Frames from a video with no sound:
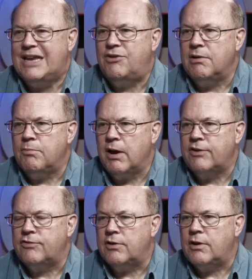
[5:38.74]
need to
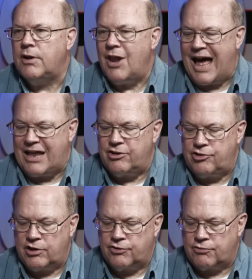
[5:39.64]
embrace not
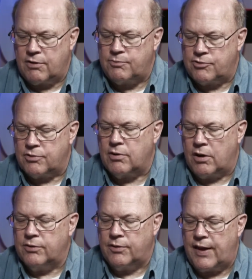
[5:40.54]
just Scripture,
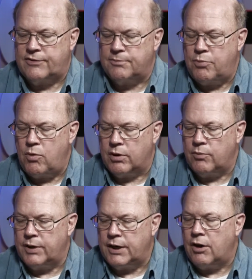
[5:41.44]
although that's
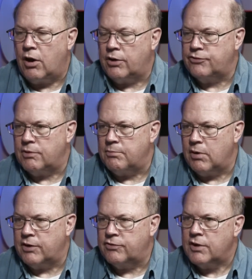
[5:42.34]
important. We need to also
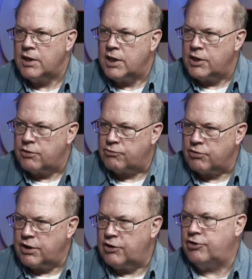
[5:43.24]
embrace the
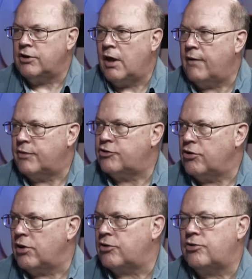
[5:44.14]
tradition of the
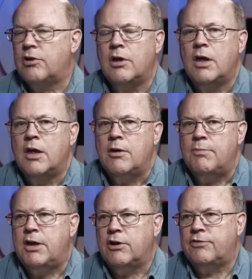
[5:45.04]
church
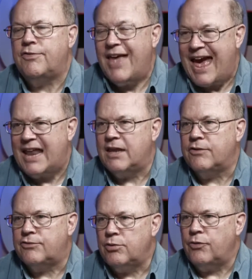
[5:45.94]
because that
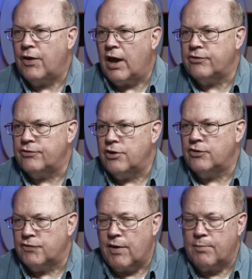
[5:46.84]
is 2,000
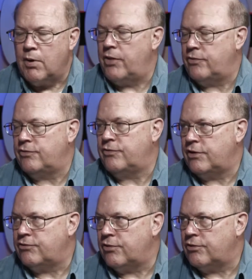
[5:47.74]
years of our brothers and
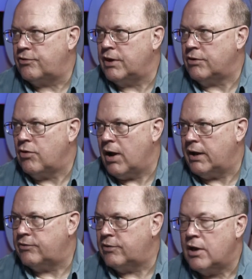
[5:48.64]
sisters in
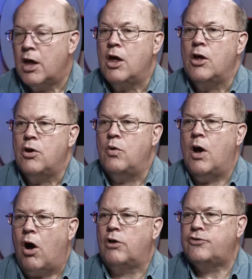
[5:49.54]
Christ
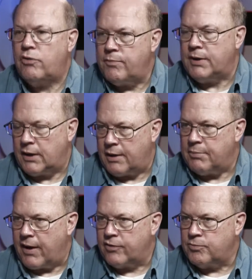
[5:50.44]
who also have been
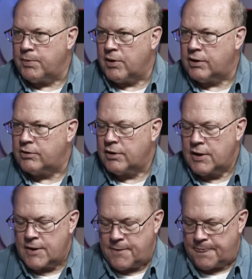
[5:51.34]
led by the Spirit.
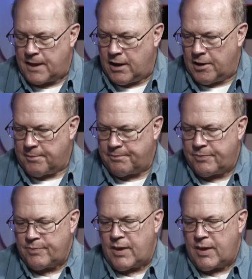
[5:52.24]
Um,